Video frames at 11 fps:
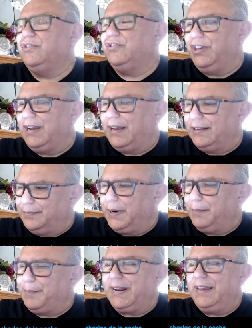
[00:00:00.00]
She has
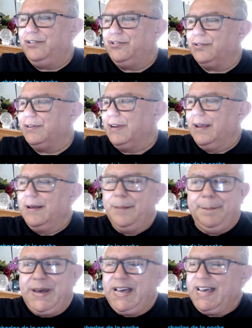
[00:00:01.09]
preparation,
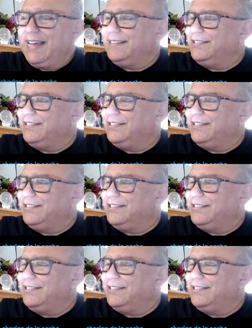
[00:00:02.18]
but